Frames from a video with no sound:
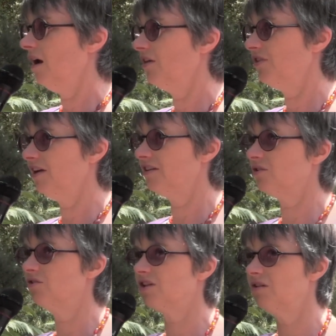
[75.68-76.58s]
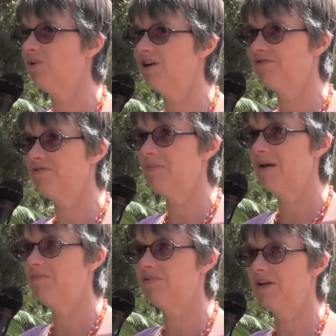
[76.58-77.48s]
I think it's also worth
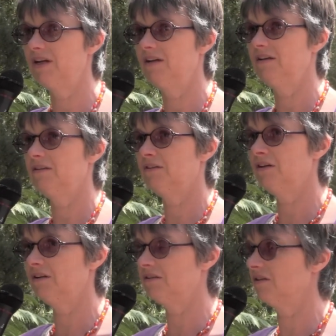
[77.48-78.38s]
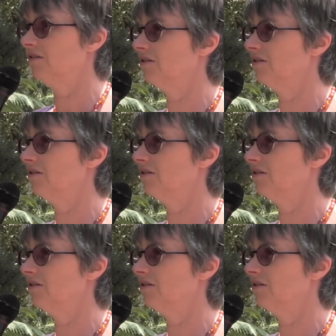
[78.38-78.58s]
remembering that